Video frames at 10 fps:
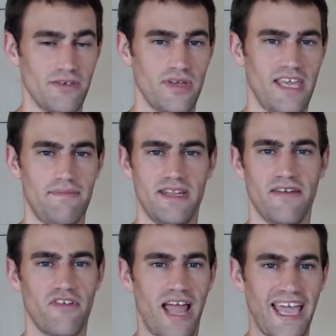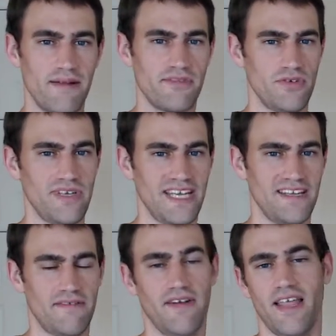you can keep the different items you need
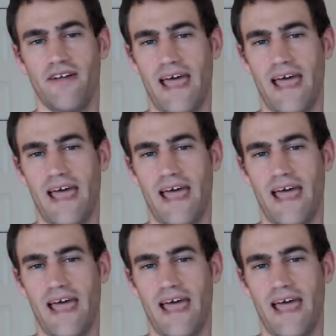to fill out